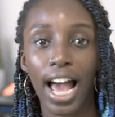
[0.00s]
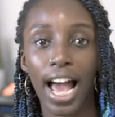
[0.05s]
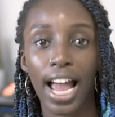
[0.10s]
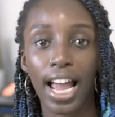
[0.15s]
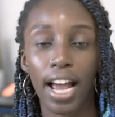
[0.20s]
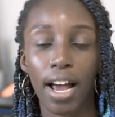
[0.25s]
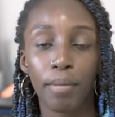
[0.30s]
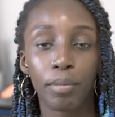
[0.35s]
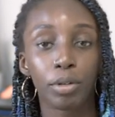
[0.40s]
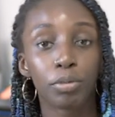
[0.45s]

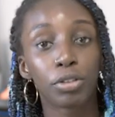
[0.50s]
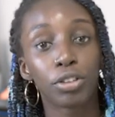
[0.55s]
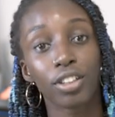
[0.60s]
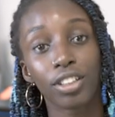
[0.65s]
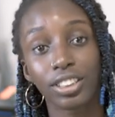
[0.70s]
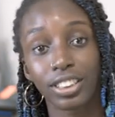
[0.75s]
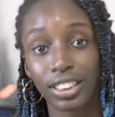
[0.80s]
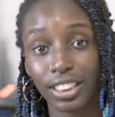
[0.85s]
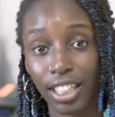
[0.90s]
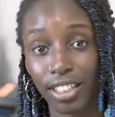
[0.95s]
I am a
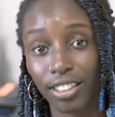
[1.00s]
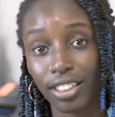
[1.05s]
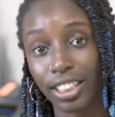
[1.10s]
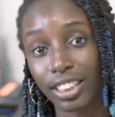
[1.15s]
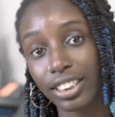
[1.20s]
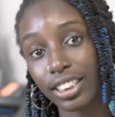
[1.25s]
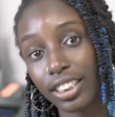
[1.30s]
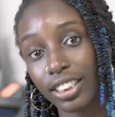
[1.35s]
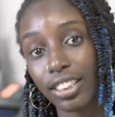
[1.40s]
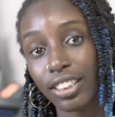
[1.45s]
product designer
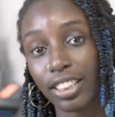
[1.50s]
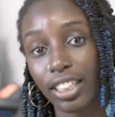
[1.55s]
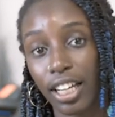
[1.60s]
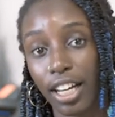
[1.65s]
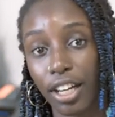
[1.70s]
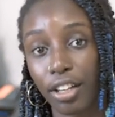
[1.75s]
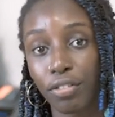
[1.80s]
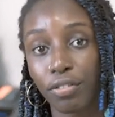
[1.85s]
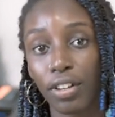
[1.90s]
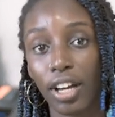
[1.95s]
at Eden
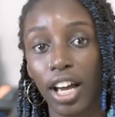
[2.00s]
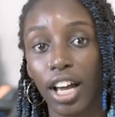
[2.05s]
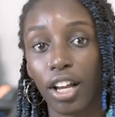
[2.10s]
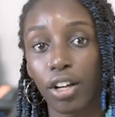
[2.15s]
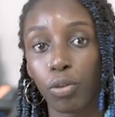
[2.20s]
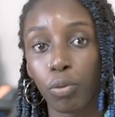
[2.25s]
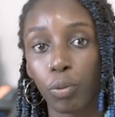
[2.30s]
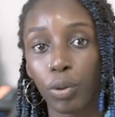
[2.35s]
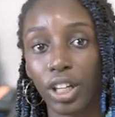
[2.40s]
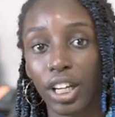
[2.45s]
Life
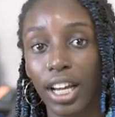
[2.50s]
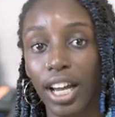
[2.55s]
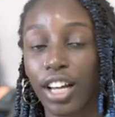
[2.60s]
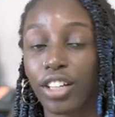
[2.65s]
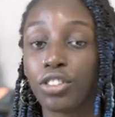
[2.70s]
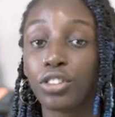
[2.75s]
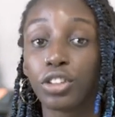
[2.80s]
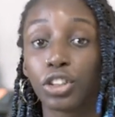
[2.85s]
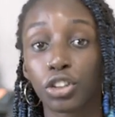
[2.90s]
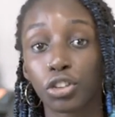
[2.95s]
and we
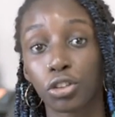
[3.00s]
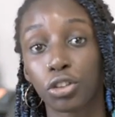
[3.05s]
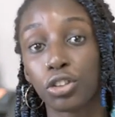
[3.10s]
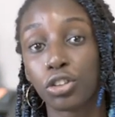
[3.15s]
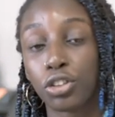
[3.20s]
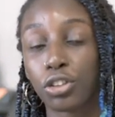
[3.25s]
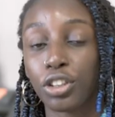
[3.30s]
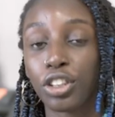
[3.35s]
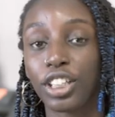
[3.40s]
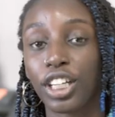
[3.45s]
handle your
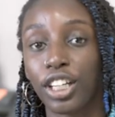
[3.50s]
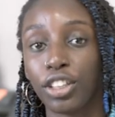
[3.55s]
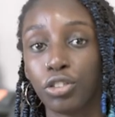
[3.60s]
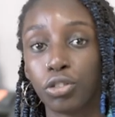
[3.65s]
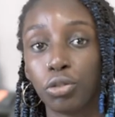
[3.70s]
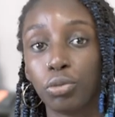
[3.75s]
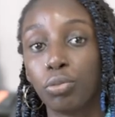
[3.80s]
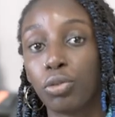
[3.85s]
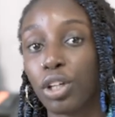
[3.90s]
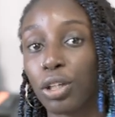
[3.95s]
chores so you can
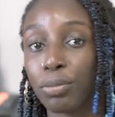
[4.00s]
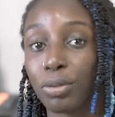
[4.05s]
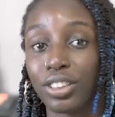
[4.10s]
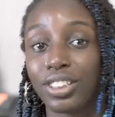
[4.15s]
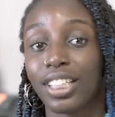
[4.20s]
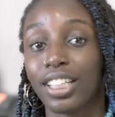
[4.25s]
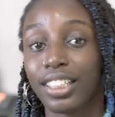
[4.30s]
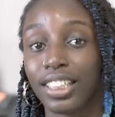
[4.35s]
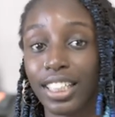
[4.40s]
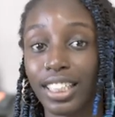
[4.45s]
do more
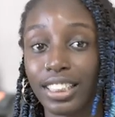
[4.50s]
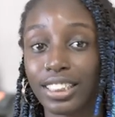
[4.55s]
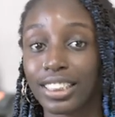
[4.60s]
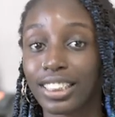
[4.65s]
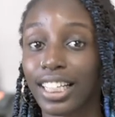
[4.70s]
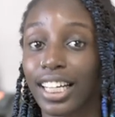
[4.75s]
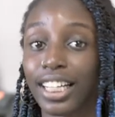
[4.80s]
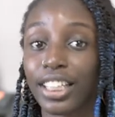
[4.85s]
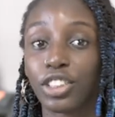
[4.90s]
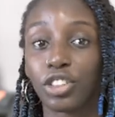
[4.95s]
important
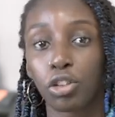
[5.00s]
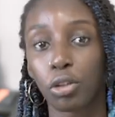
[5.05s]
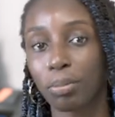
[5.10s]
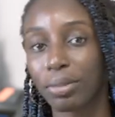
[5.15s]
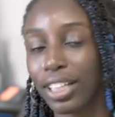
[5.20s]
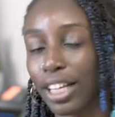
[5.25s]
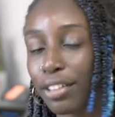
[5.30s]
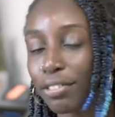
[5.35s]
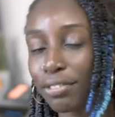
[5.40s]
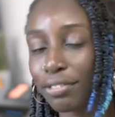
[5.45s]
things like
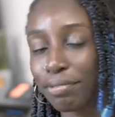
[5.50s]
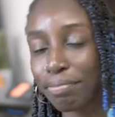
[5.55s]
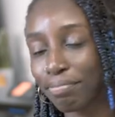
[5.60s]
chop life.